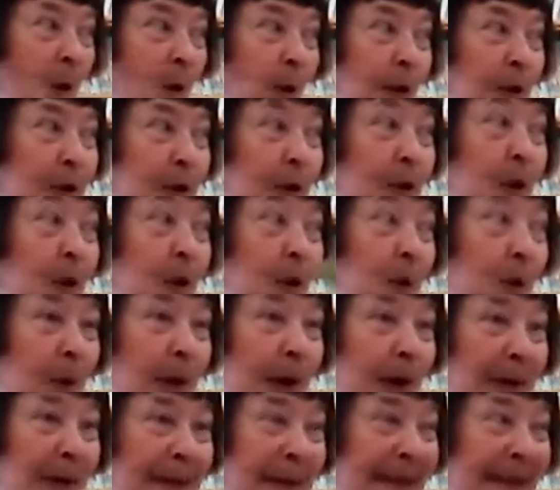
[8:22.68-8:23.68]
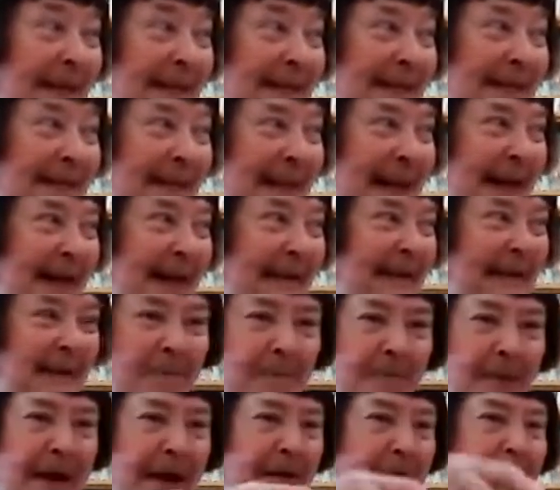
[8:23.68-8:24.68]
Only 2 are this size of
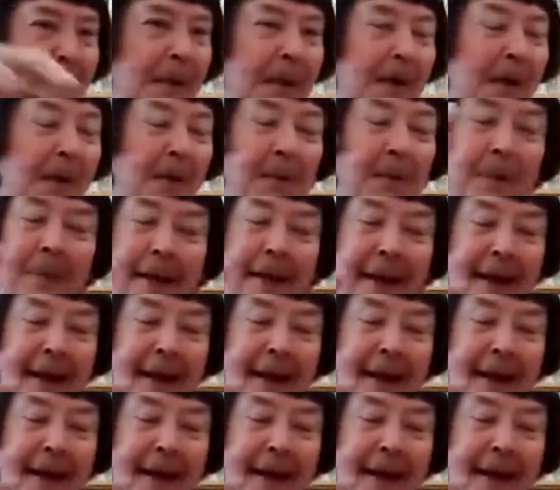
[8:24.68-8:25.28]
my row.